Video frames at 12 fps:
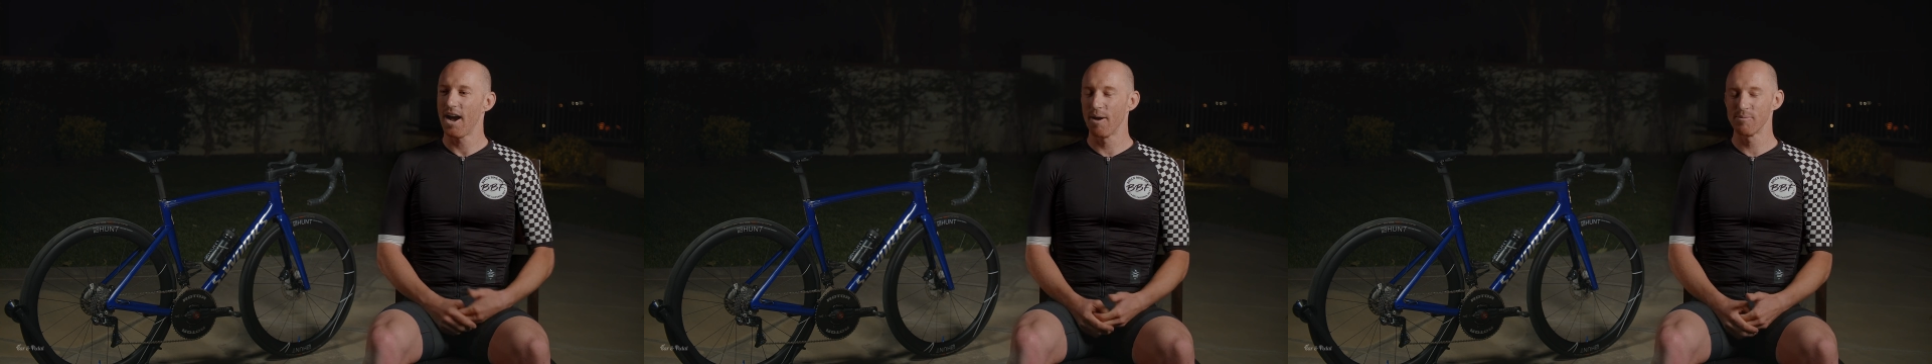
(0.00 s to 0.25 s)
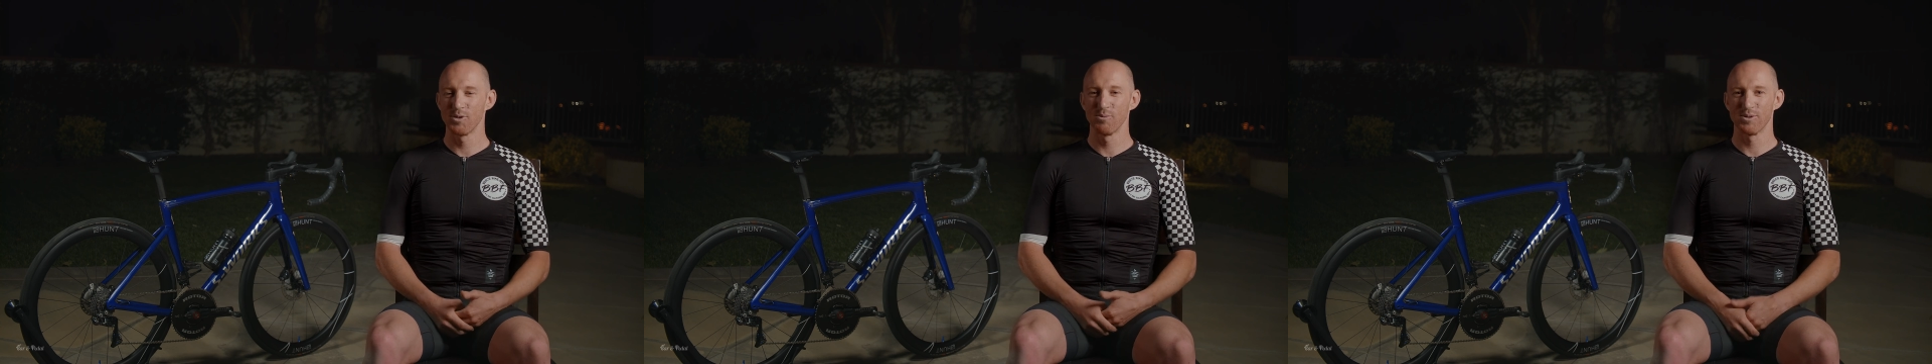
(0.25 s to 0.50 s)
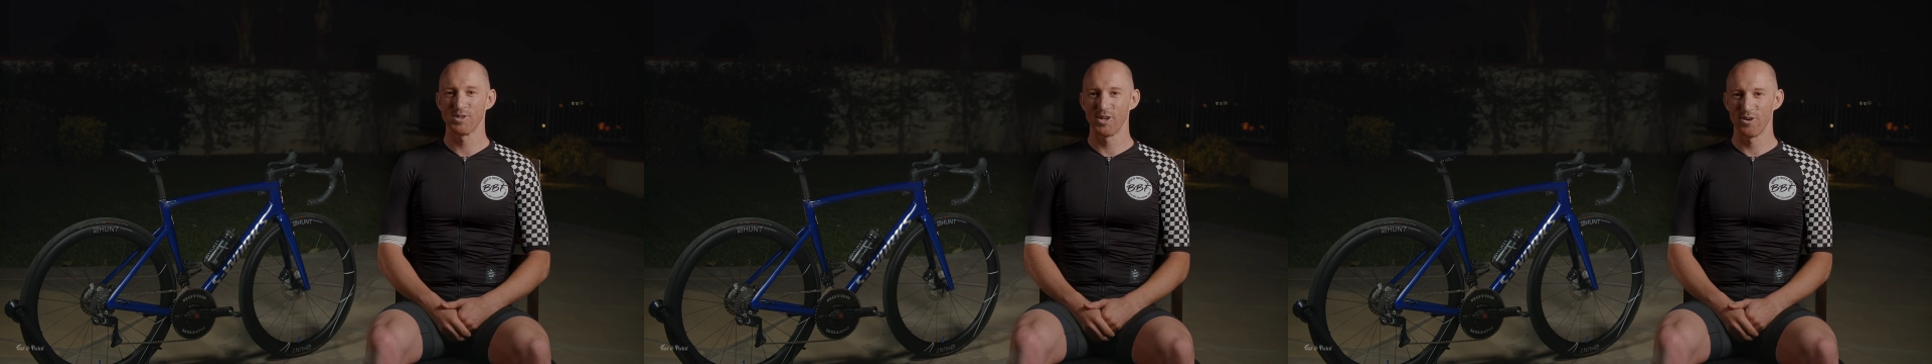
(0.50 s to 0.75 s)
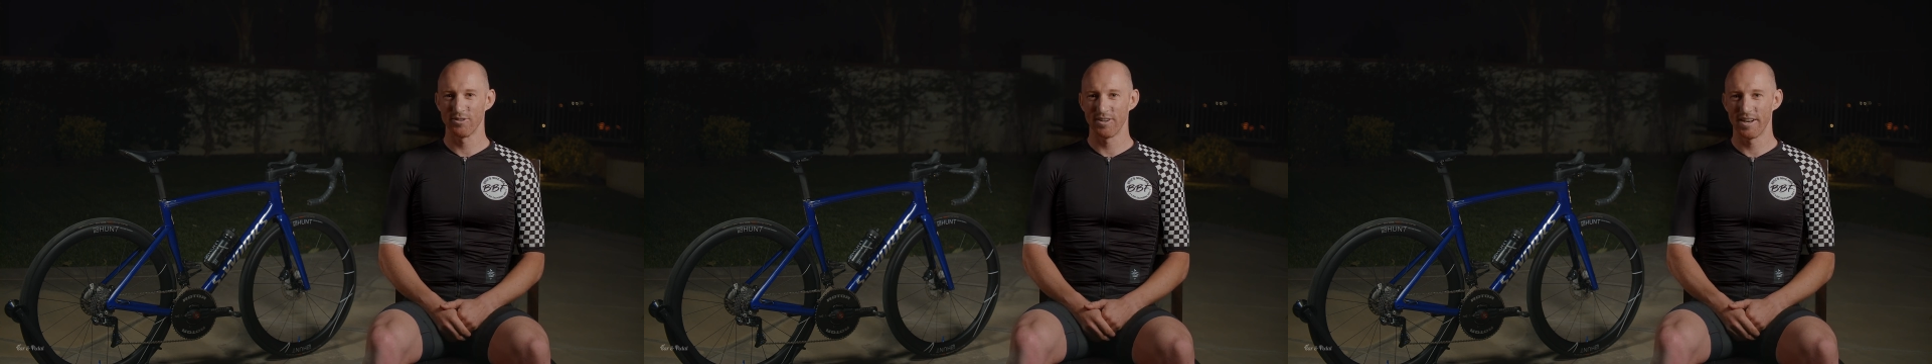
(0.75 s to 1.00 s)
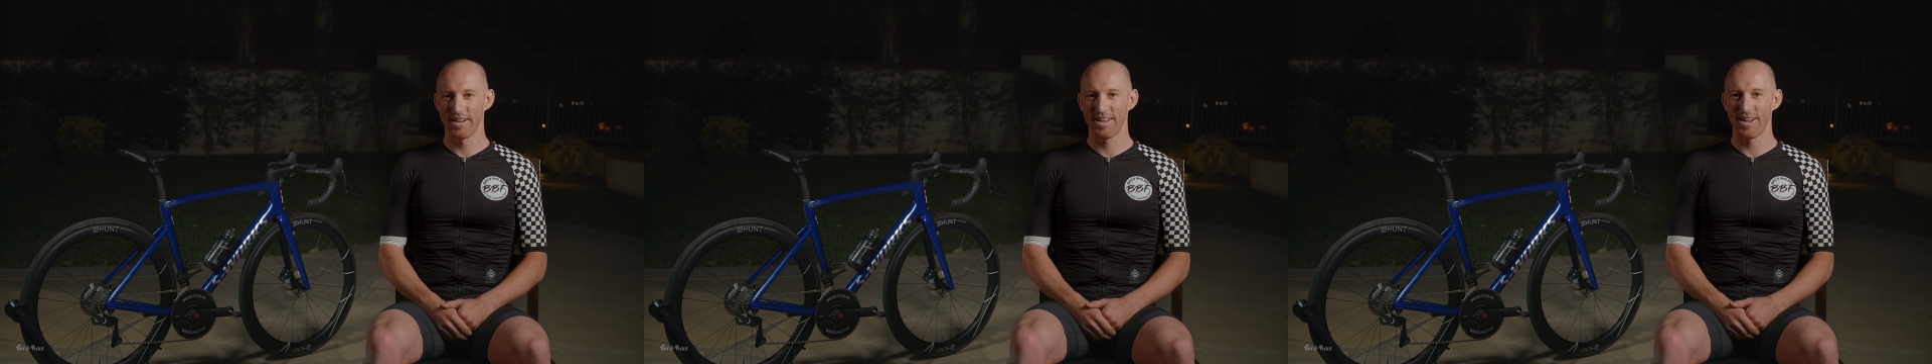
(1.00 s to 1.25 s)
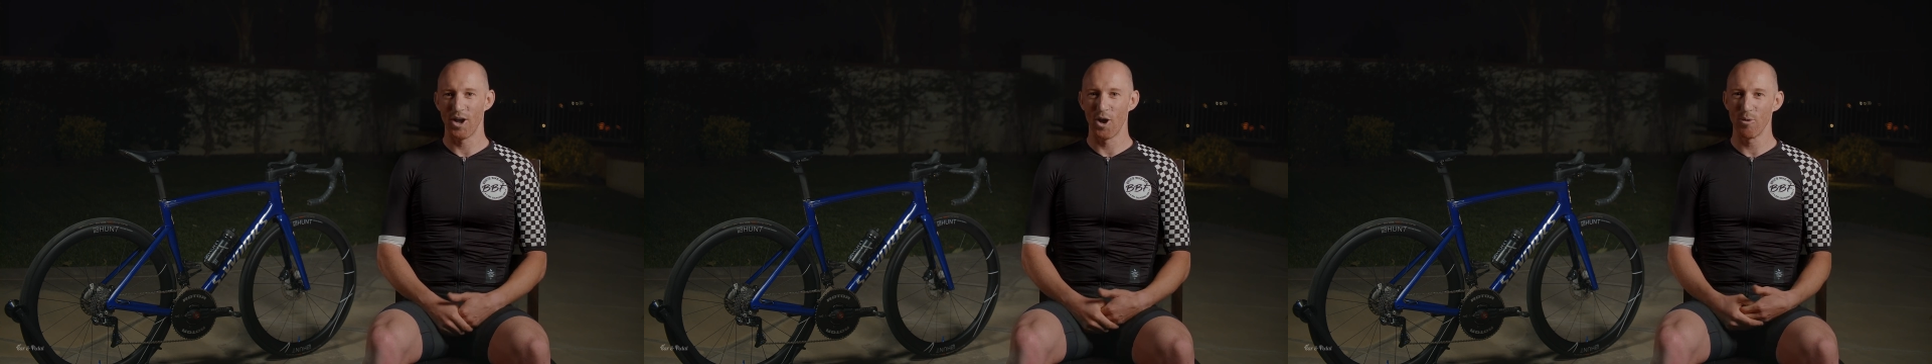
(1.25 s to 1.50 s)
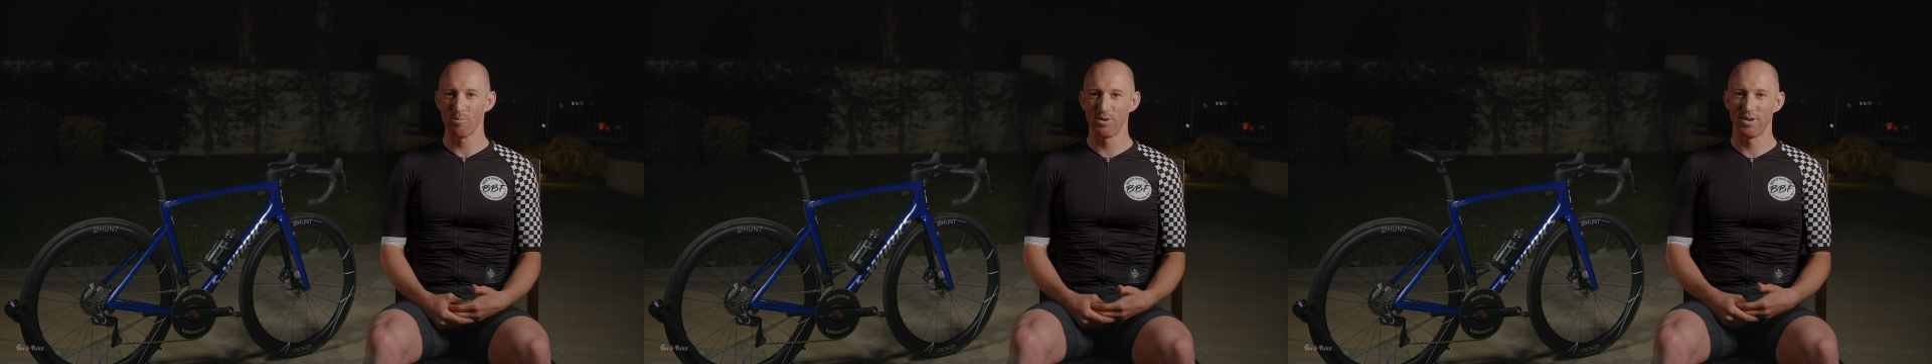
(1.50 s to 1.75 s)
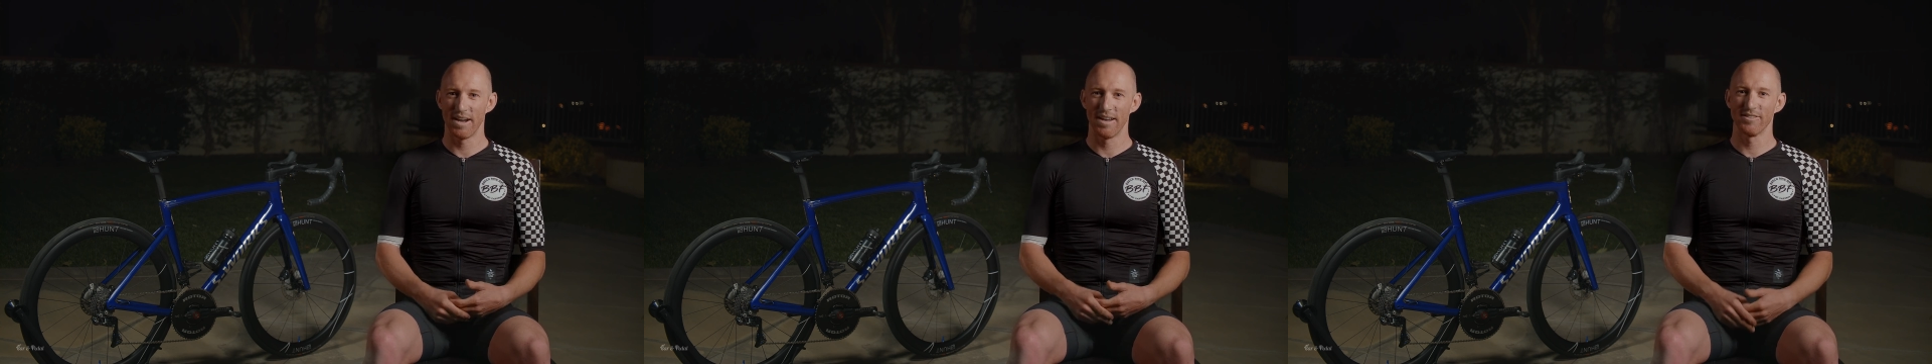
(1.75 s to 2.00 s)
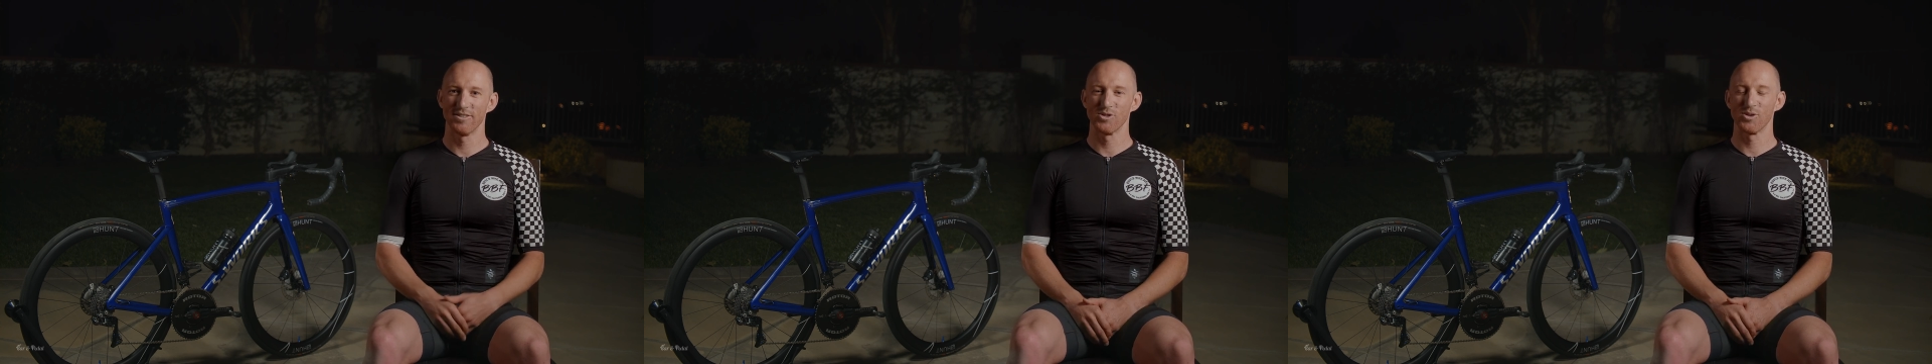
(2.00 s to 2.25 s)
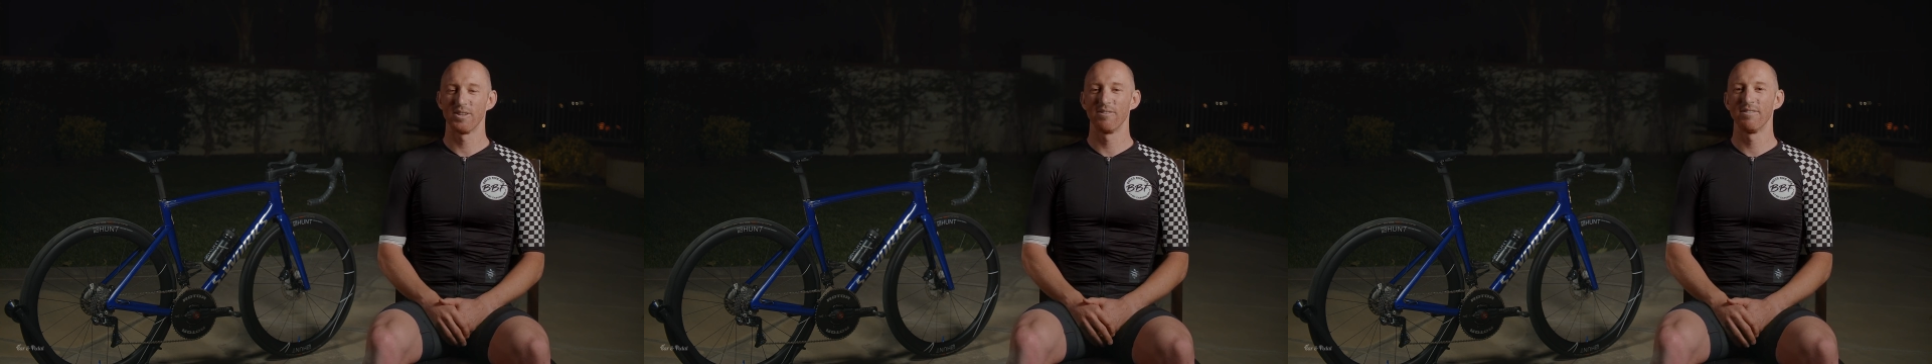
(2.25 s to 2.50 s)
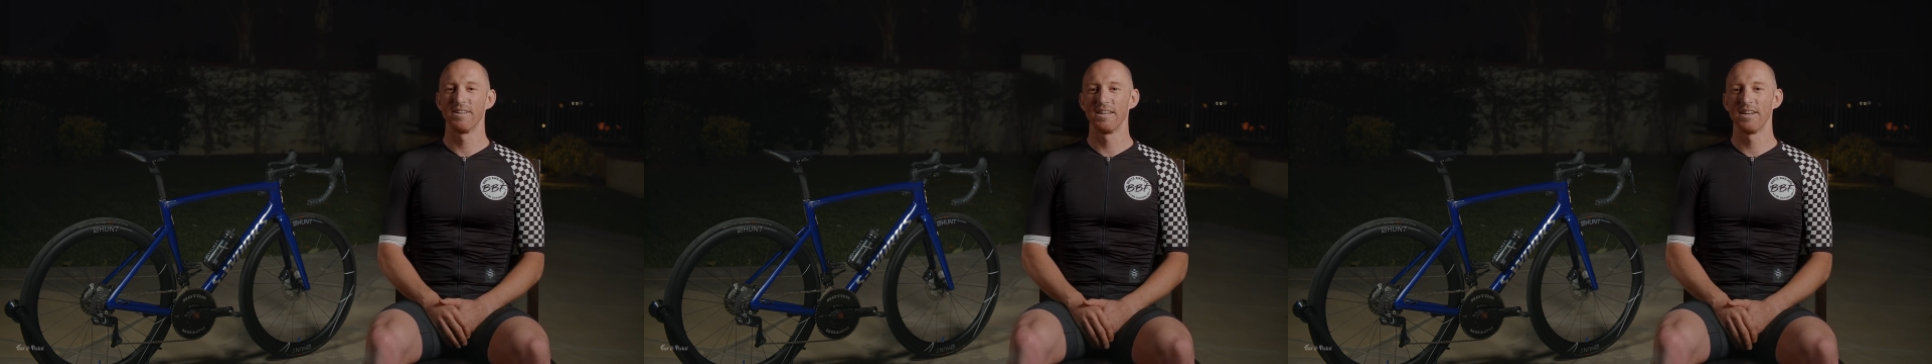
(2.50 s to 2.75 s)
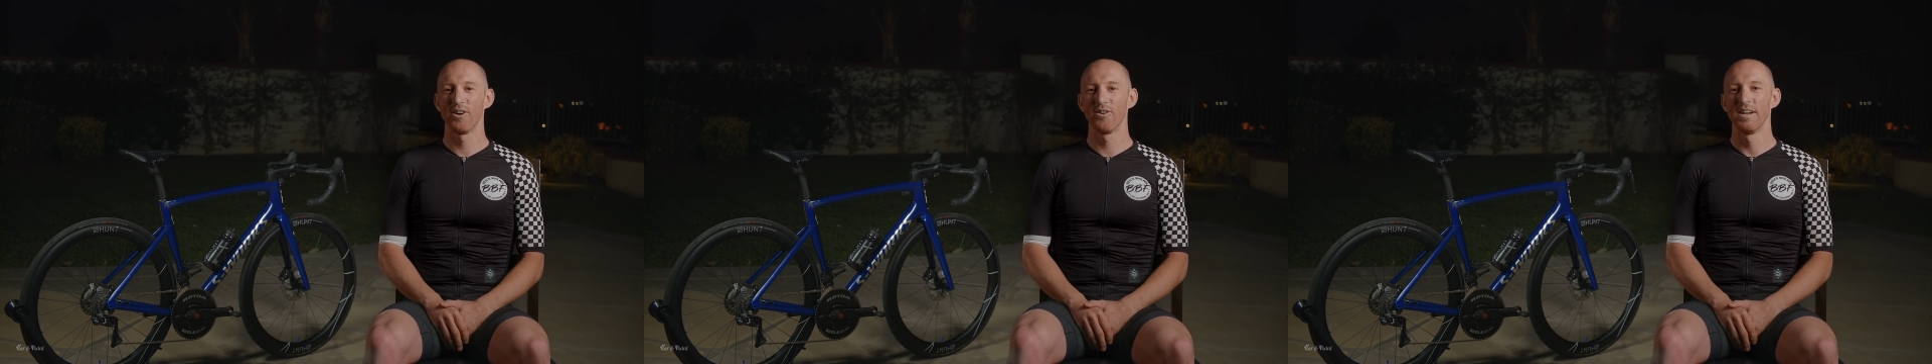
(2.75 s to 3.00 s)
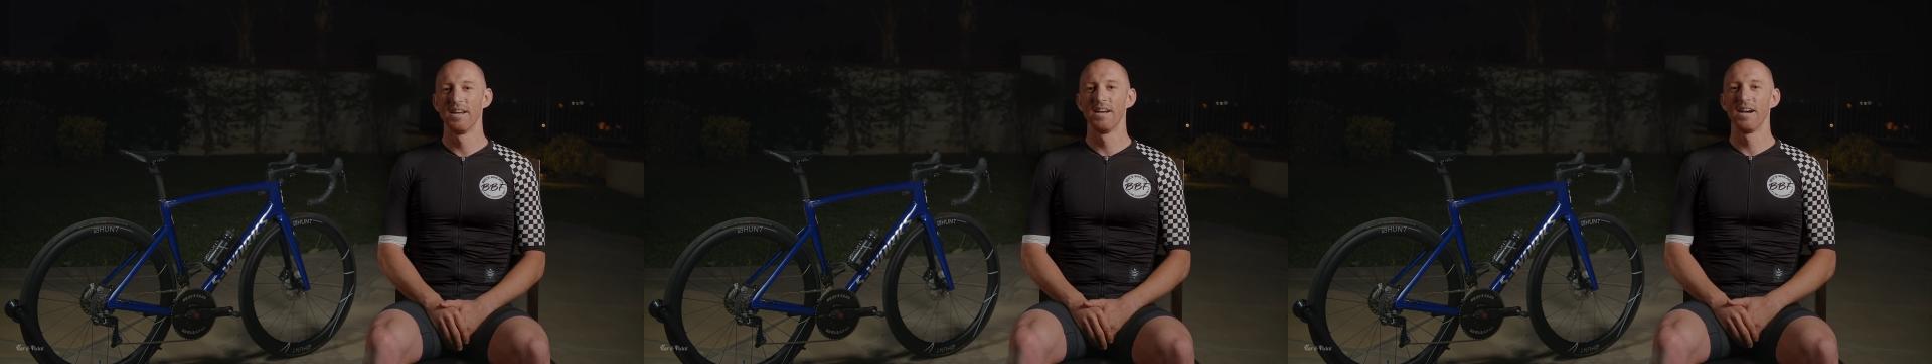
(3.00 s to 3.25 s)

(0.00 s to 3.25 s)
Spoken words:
I'm super stoked on it. I hope you guys enjoyed the video.